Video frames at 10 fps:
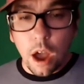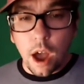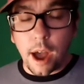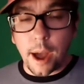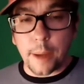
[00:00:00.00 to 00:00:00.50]

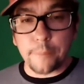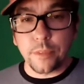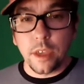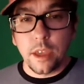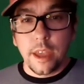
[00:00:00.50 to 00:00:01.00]

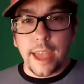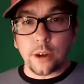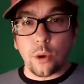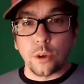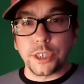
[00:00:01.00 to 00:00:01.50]

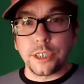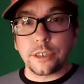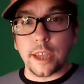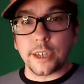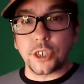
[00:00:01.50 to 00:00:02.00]
And of course,
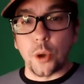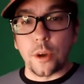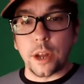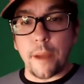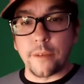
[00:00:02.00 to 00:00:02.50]
she's like
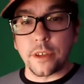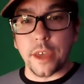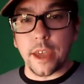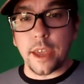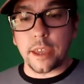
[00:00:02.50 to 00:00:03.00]
showing him
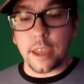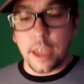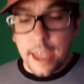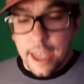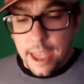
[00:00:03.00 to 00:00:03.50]

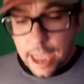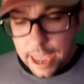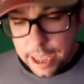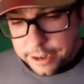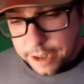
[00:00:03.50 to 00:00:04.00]
everything.
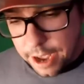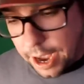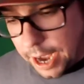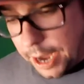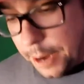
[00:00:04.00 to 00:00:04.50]
And
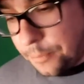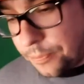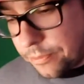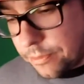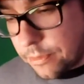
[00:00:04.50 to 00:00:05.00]

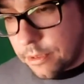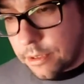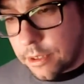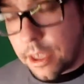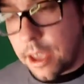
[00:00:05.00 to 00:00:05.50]

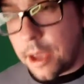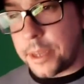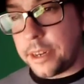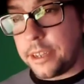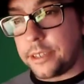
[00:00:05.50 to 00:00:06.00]

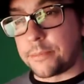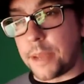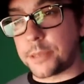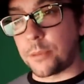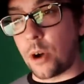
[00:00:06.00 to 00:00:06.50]
yeah, I mean,
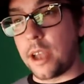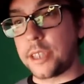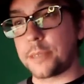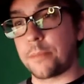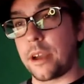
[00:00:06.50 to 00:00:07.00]
he's
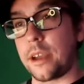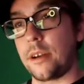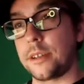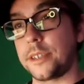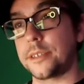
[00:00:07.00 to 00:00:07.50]
mesmerized
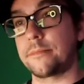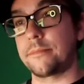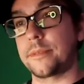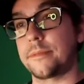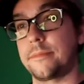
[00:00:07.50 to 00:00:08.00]
by all this,
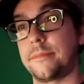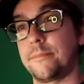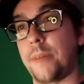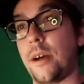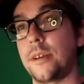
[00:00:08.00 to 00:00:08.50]

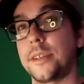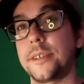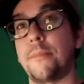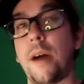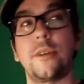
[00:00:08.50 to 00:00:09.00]

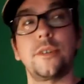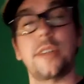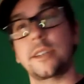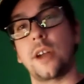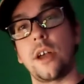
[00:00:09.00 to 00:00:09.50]

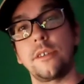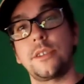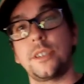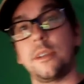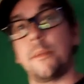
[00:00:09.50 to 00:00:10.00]
modern
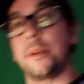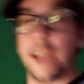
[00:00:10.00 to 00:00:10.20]
technology.